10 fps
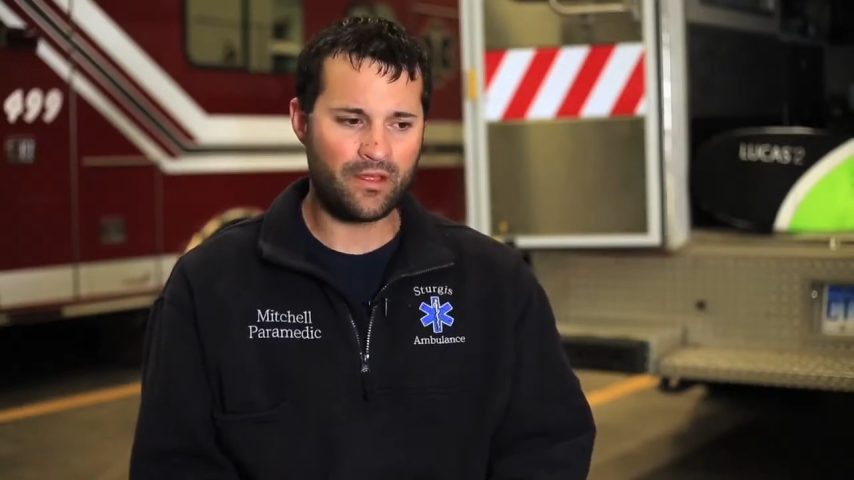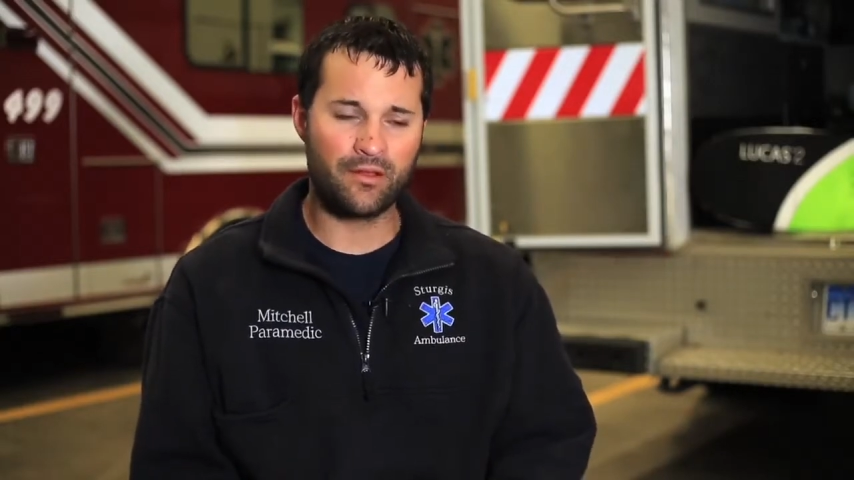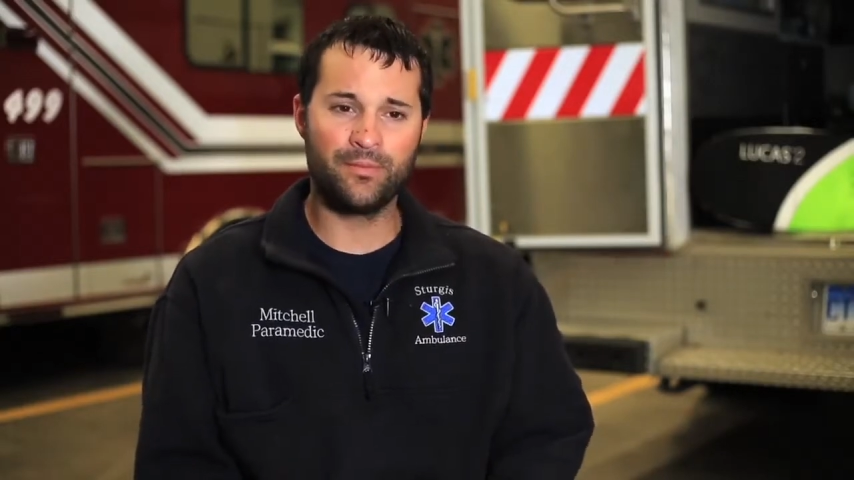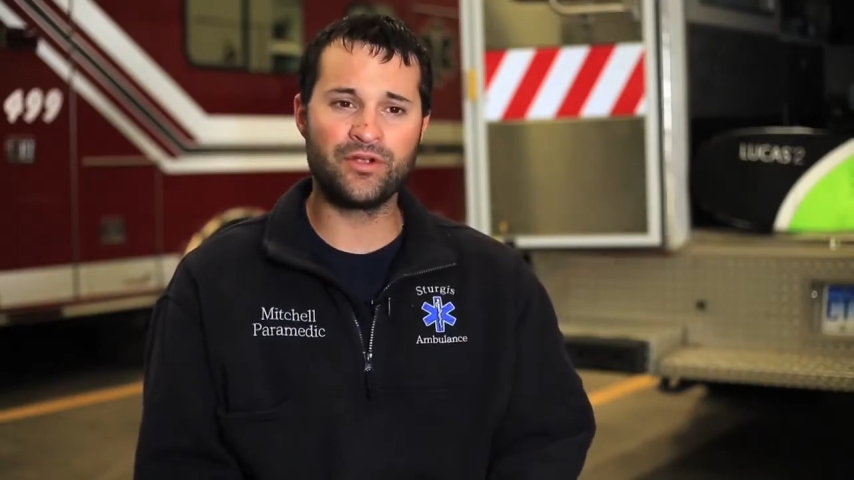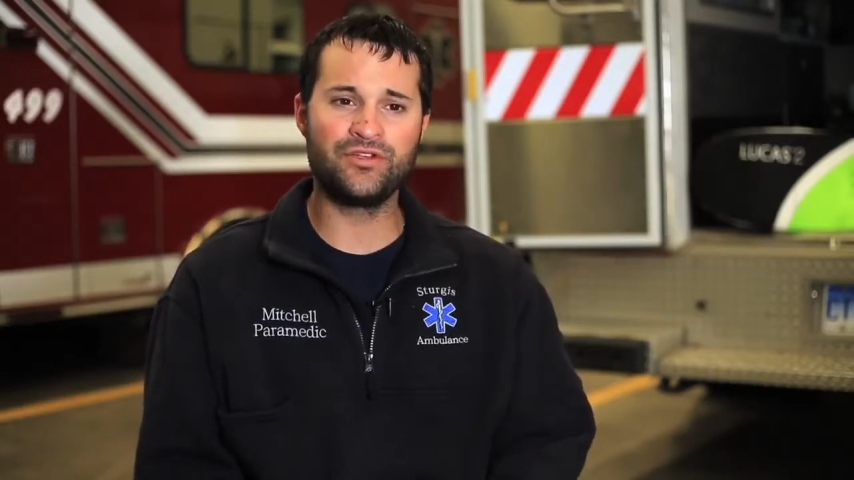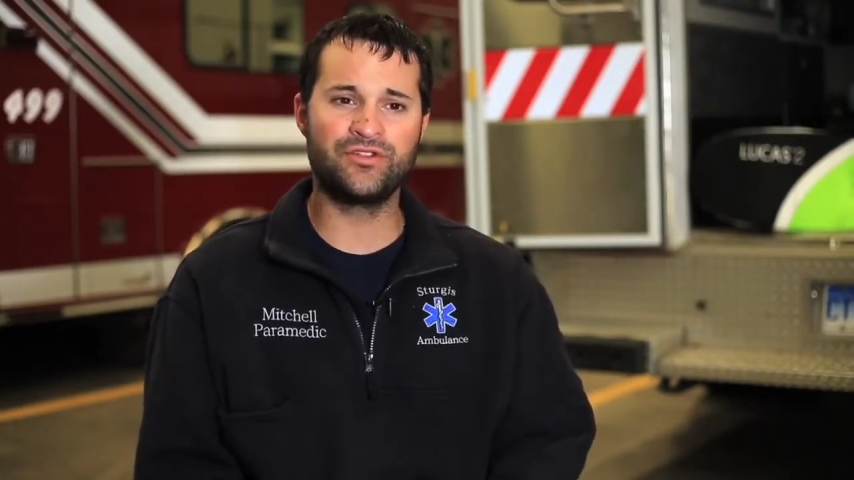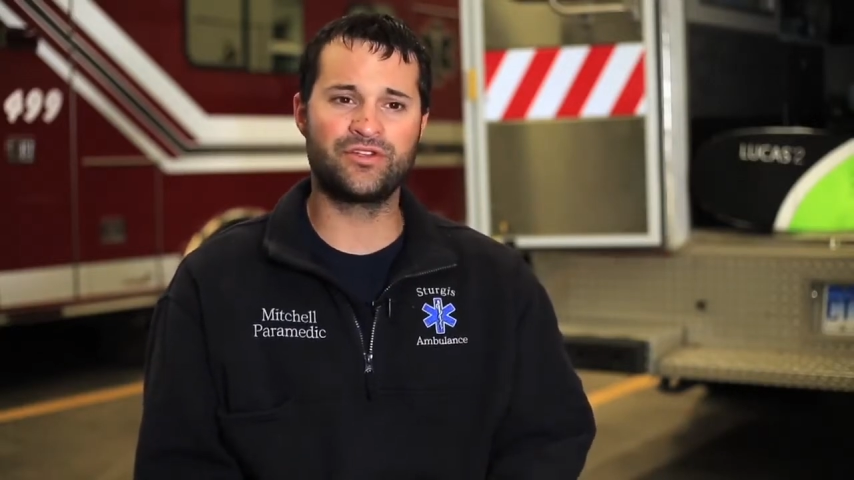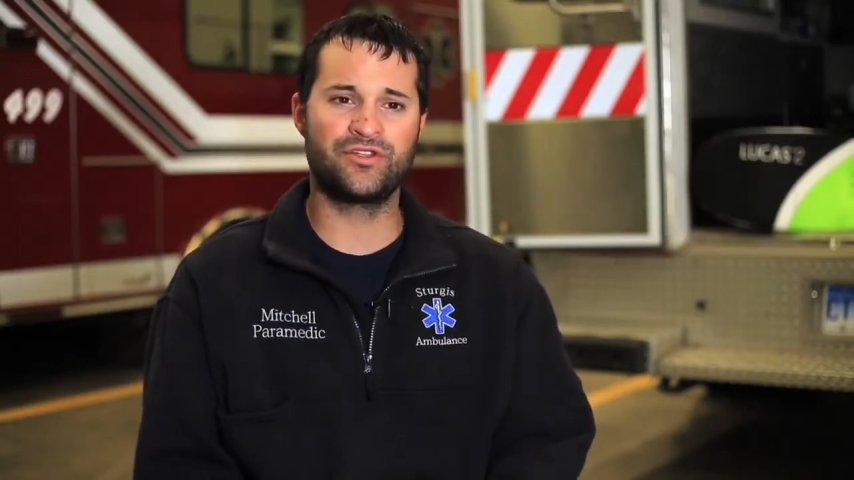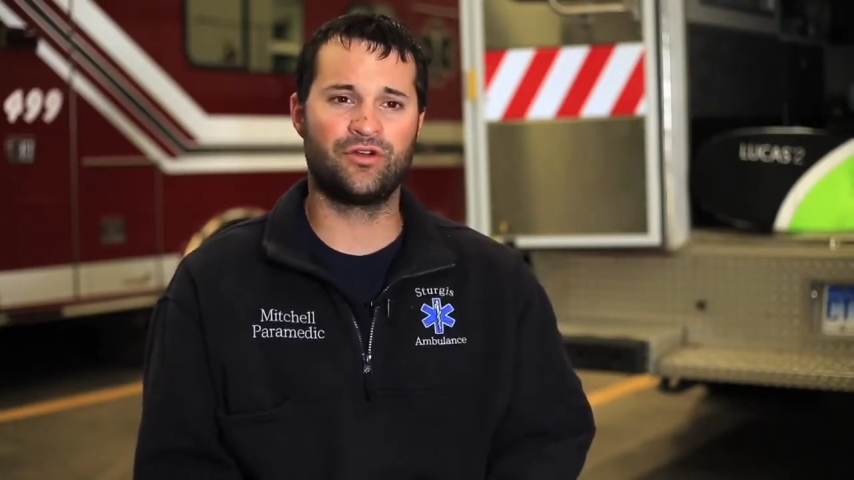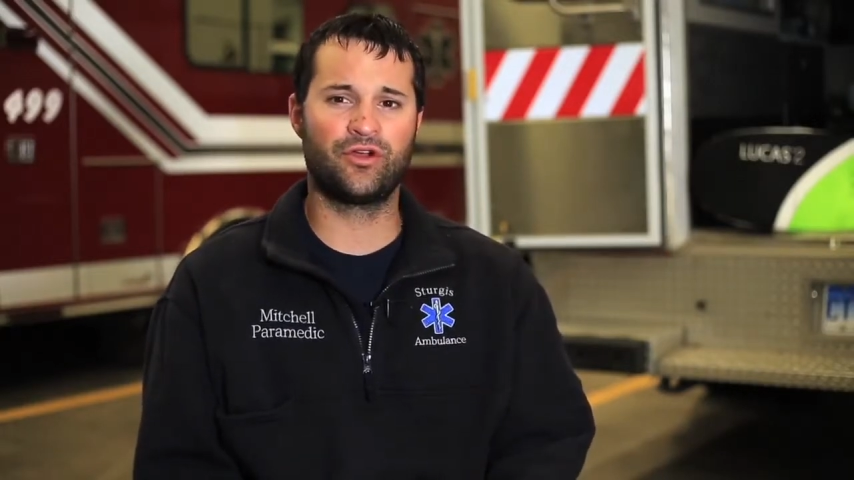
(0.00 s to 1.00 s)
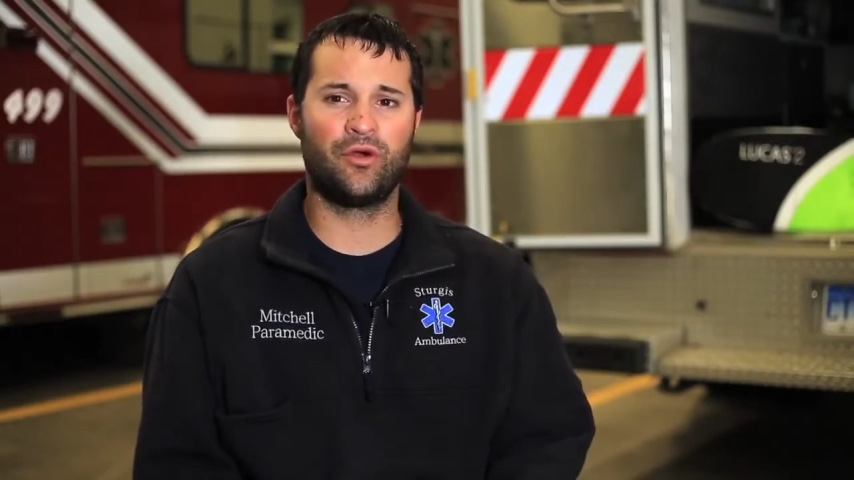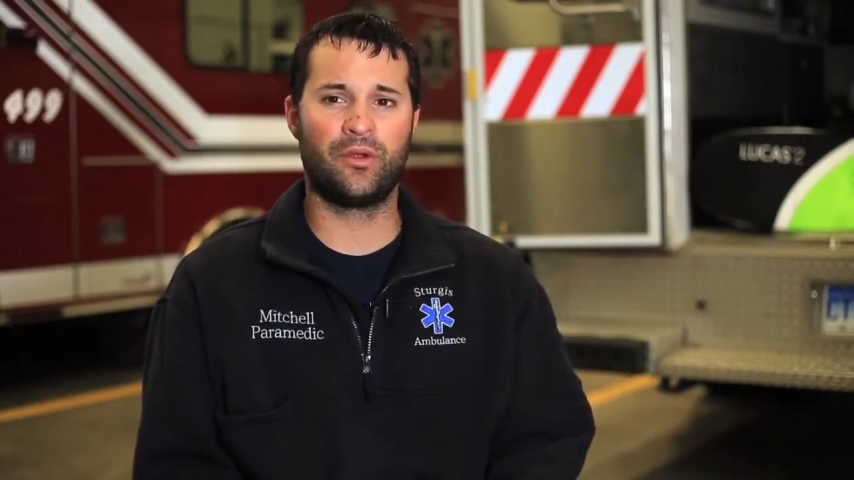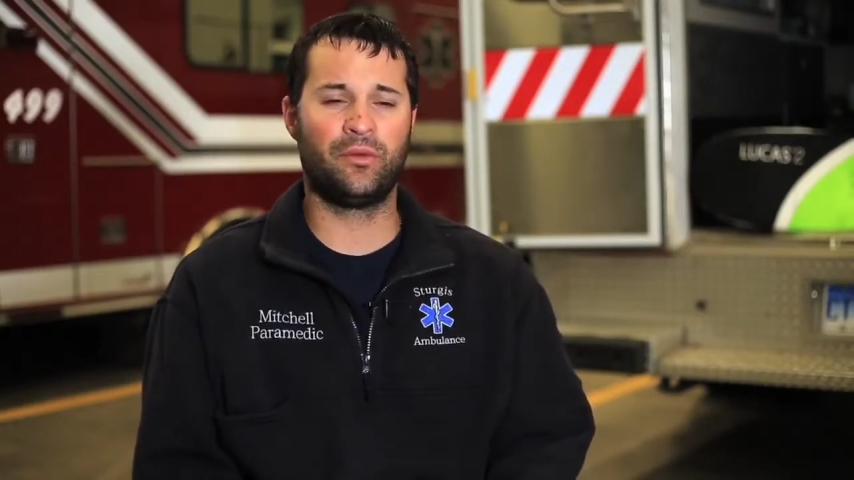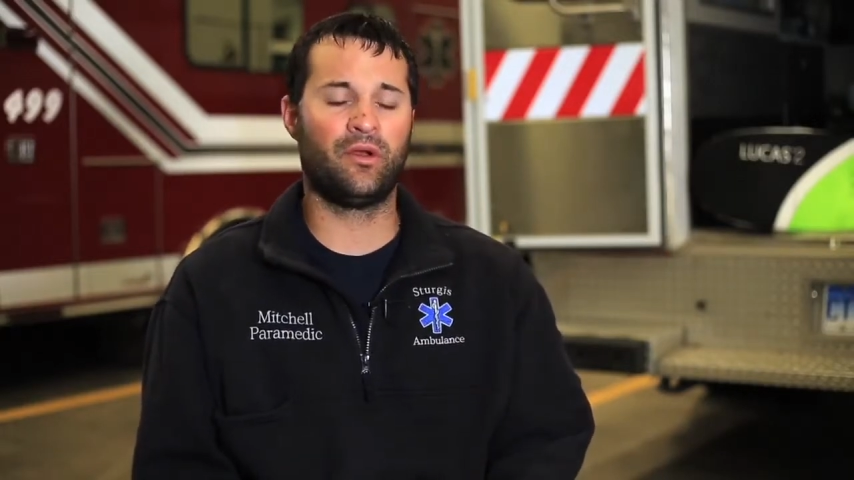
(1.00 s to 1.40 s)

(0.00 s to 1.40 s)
compressions are still going.